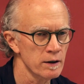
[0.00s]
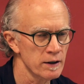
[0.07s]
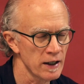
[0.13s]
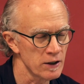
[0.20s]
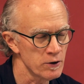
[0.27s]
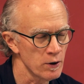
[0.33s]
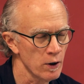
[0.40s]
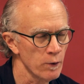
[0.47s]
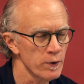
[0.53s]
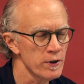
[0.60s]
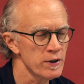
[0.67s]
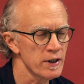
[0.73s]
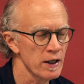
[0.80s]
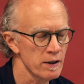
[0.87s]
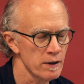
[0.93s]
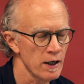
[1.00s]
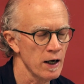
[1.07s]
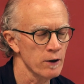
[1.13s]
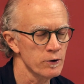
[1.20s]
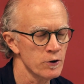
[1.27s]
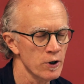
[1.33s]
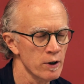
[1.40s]
That's always
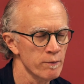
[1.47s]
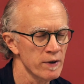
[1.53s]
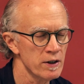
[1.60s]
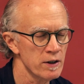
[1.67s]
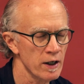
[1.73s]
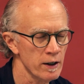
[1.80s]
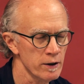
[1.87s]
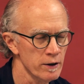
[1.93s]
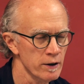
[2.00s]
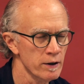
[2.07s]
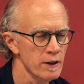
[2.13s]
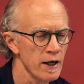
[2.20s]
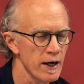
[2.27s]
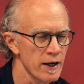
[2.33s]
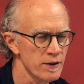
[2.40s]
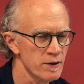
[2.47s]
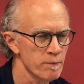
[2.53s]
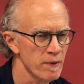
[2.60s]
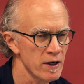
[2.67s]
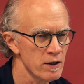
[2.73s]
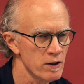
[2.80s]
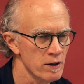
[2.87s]
how Jeremy Taylor asks
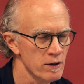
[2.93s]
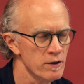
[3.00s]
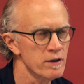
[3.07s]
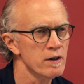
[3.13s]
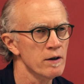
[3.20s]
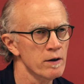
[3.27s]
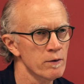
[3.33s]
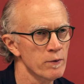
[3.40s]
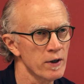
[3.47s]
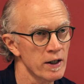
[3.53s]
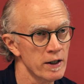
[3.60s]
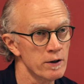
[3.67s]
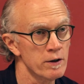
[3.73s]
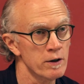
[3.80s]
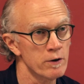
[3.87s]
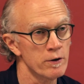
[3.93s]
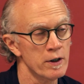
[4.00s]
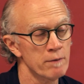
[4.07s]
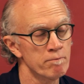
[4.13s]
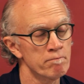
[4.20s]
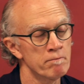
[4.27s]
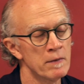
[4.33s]
patients to relate the dream.
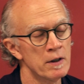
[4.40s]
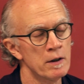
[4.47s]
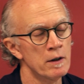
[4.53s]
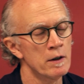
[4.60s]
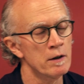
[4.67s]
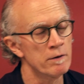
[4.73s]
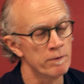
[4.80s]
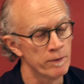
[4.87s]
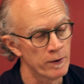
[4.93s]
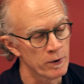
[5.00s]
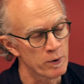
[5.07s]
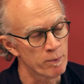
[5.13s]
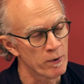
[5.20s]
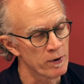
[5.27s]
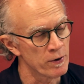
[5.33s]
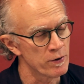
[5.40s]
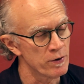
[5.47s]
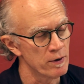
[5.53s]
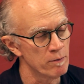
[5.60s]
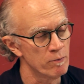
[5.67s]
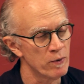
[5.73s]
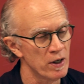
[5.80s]
First
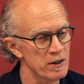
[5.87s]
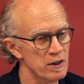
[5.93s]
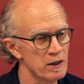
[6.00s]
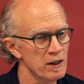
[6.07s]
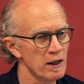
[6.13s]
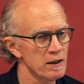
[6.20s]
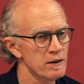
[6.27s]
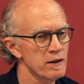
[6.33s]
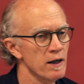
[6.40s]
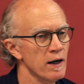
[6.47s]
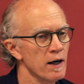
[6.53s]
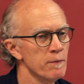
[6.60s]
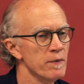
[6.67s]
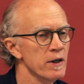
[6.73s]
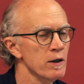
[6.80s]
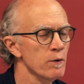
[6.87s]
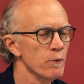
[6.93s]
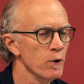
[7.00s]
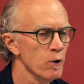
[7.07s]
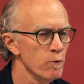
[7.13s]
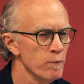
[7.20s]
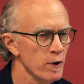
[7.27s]
person, present tense. I'm in a
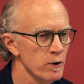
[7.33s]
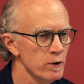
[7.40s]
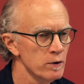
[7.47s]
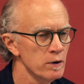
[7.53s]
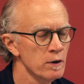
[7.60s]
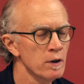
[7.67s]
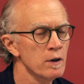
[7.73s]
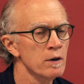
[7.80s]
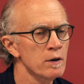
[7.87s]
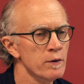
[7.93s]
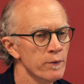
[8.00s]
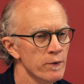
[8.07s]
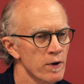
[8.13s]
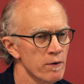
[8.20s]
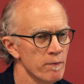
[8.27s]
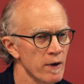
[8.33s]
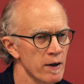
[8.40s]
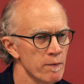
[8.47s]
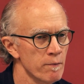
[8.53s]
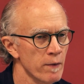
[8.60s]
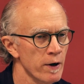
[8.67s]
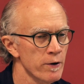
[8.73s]
rowboat with my
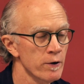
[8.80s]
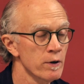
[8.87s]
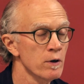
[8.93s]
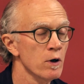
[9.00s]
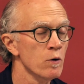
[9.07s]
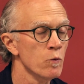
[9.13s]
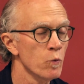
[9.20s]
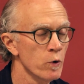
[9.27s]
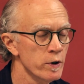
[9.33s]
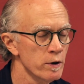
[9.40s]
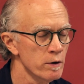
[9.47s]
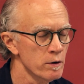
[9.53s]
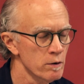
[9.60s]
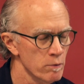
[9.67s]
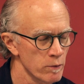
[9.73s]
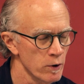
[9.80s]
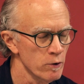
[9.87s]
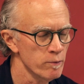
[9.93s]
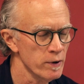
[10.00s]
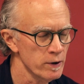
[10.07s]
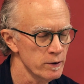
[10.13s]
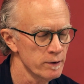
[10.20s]
mother, a wooden
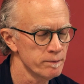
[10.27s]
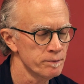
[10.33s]
rowboat.